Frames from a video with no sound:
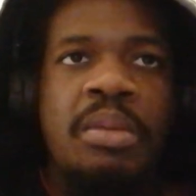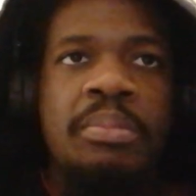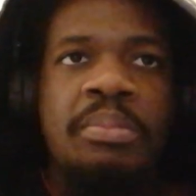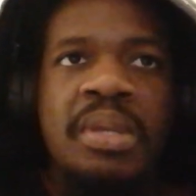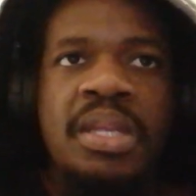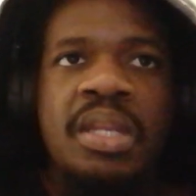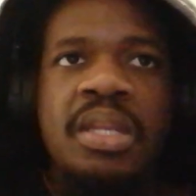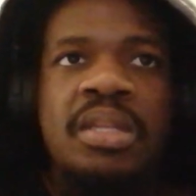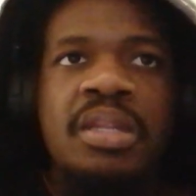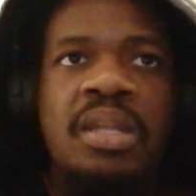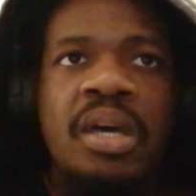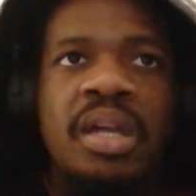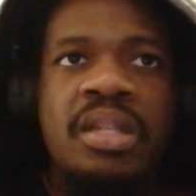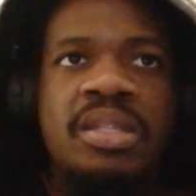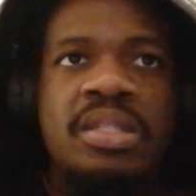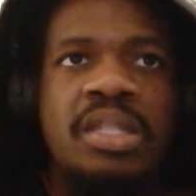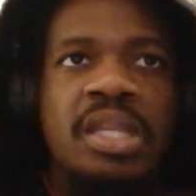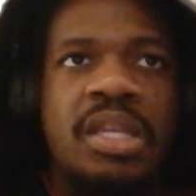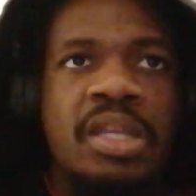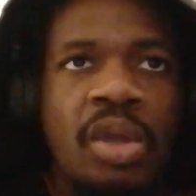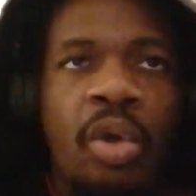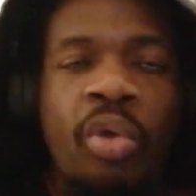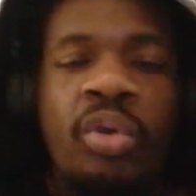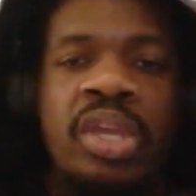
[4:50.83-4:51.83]
Meaning
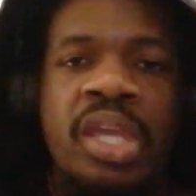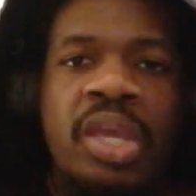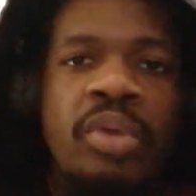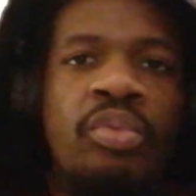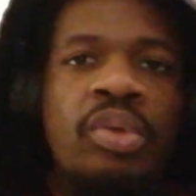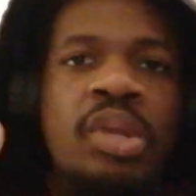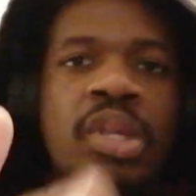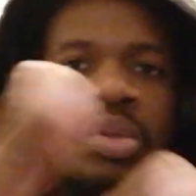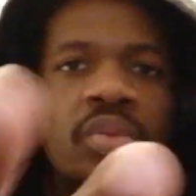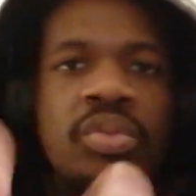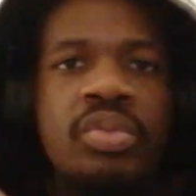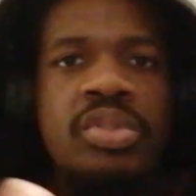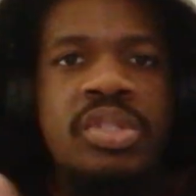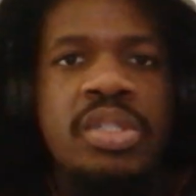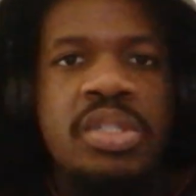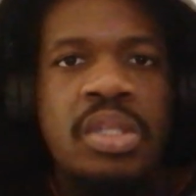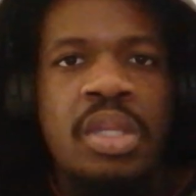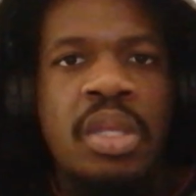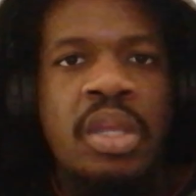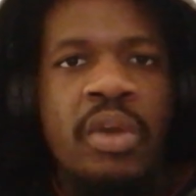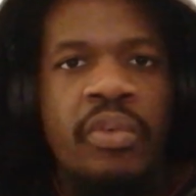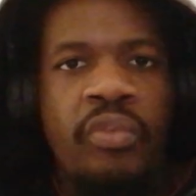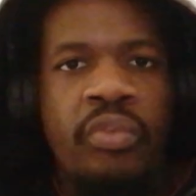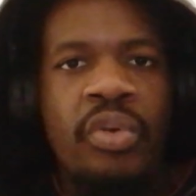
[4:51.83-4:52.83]
that, okay, we
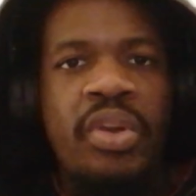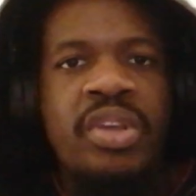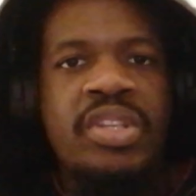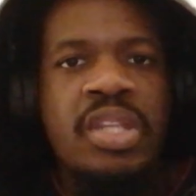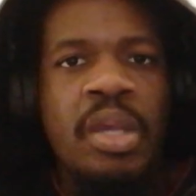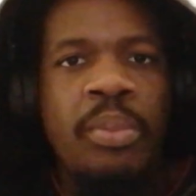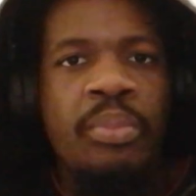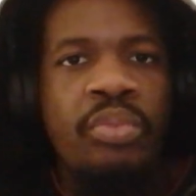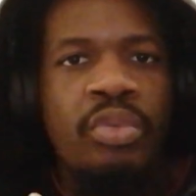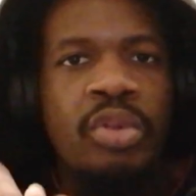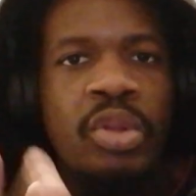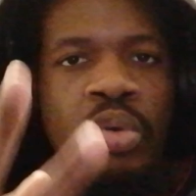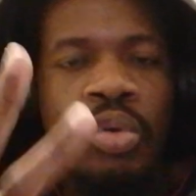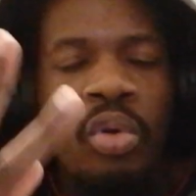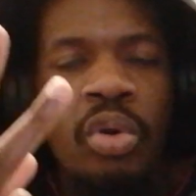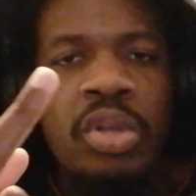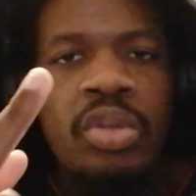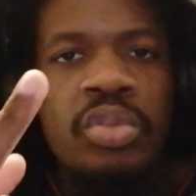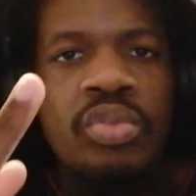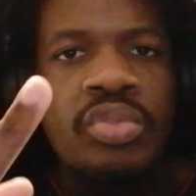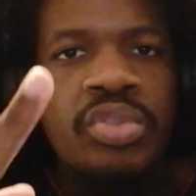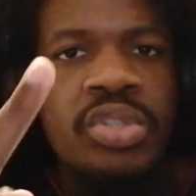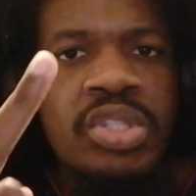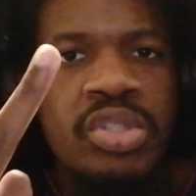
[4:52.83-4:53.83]
lose, for example, we'll go
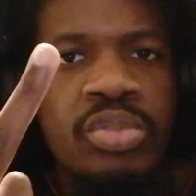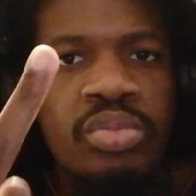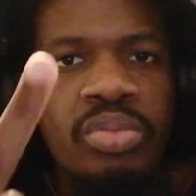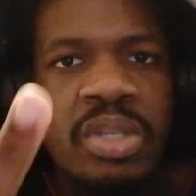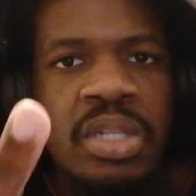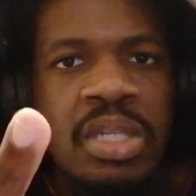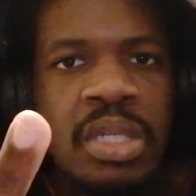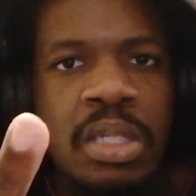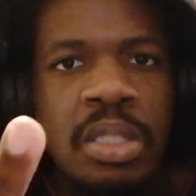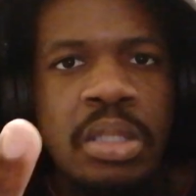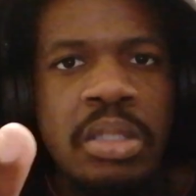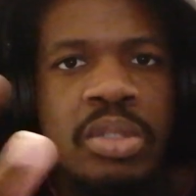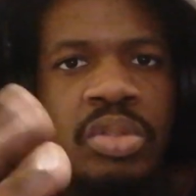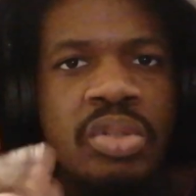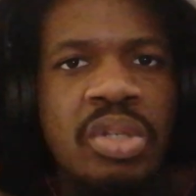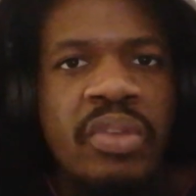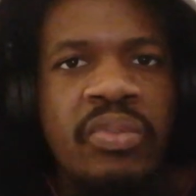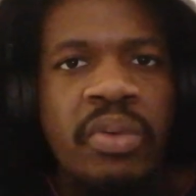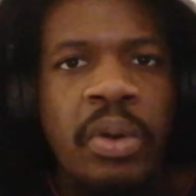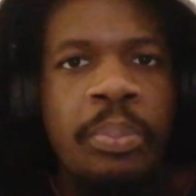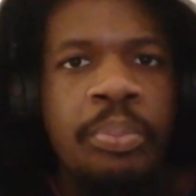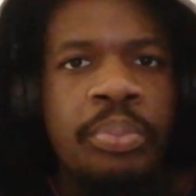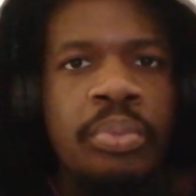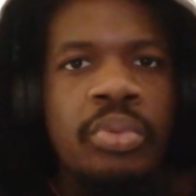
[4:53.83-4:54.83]
lose 3 0 to
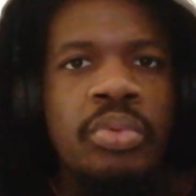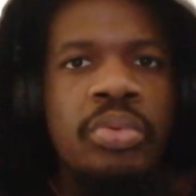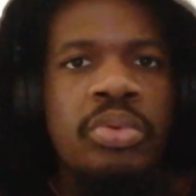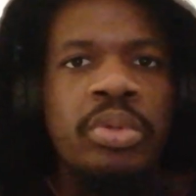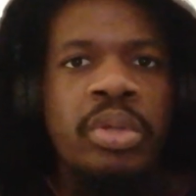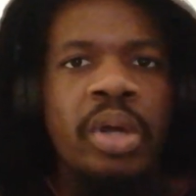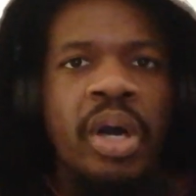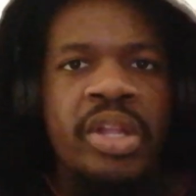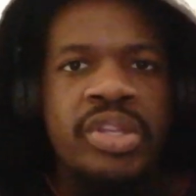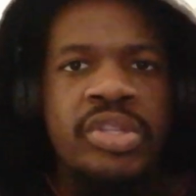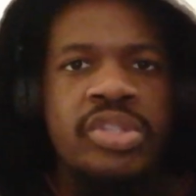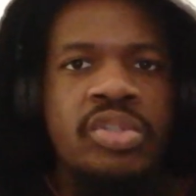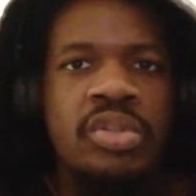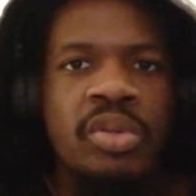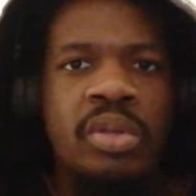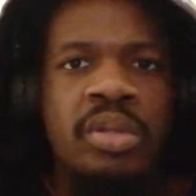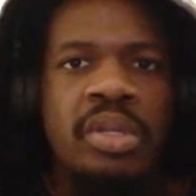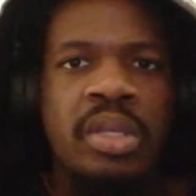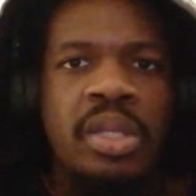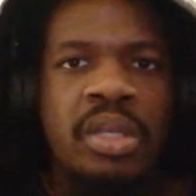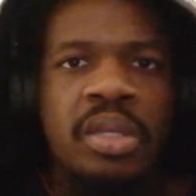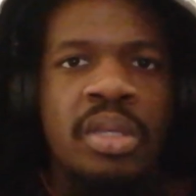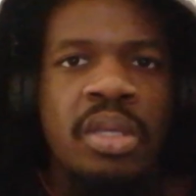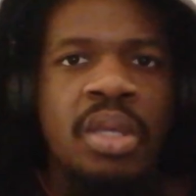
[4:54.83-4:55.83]
Liverpool on
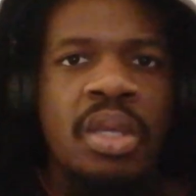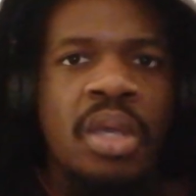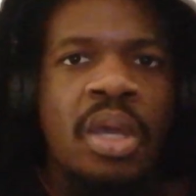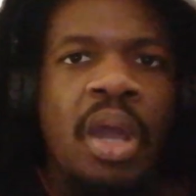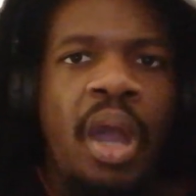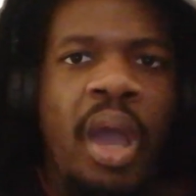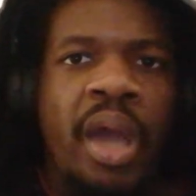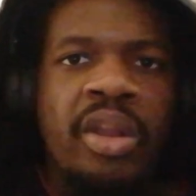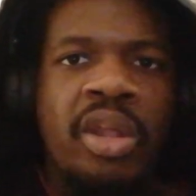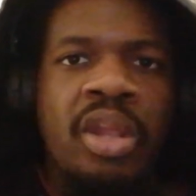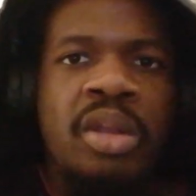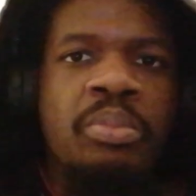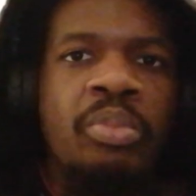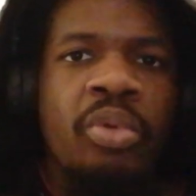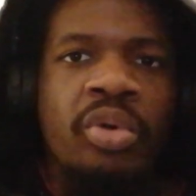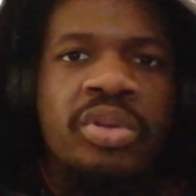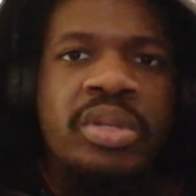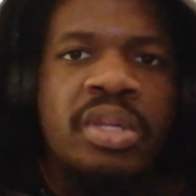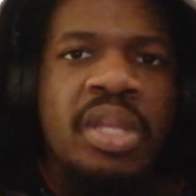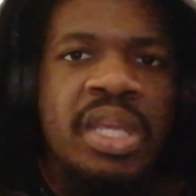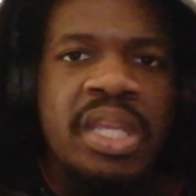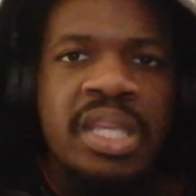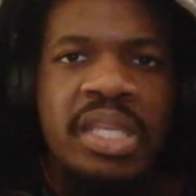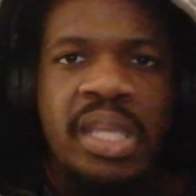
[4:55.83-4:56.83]
Sunday, and on
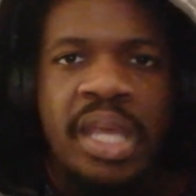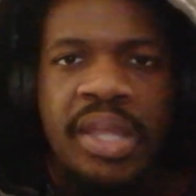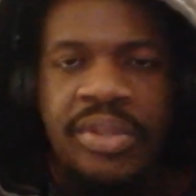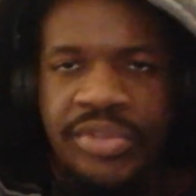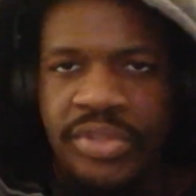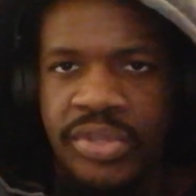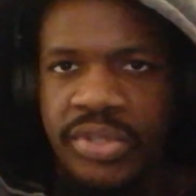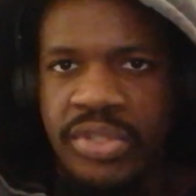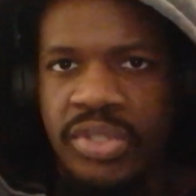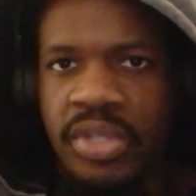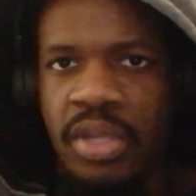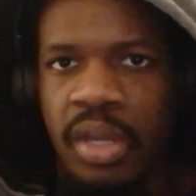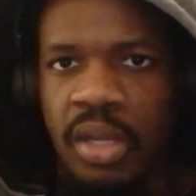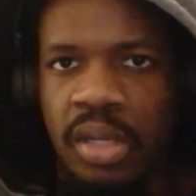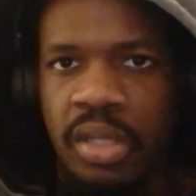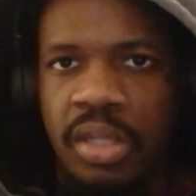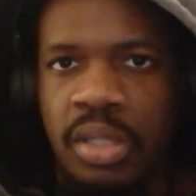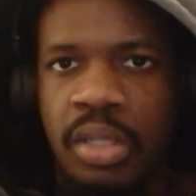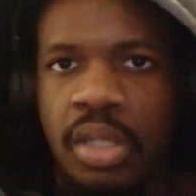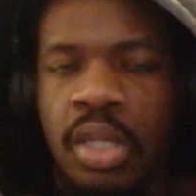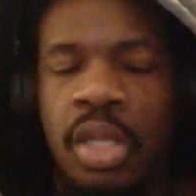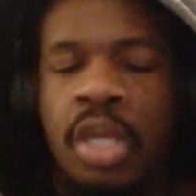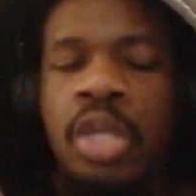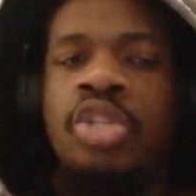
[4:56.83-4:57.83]
Monday he gets a
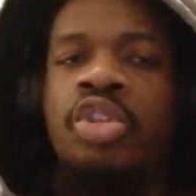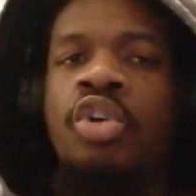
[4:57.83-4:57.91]
suck.